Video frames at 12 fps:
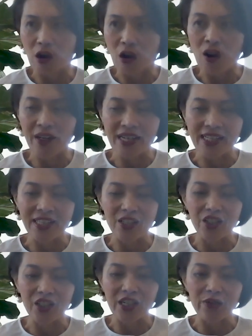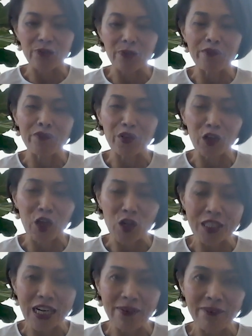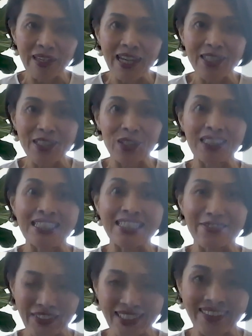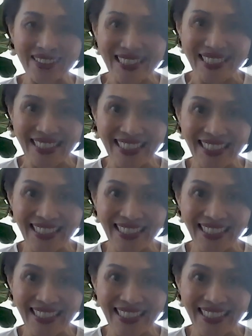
organization that you've been for a long time, that's not the difficulty.